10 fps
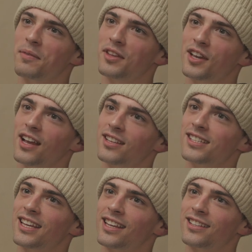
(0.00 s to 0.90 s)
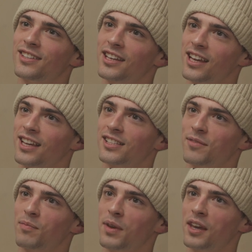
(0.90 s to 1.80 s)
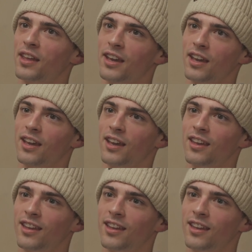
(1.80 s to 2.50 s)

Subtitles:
what I mean? You can't sit into it. Like it's a big like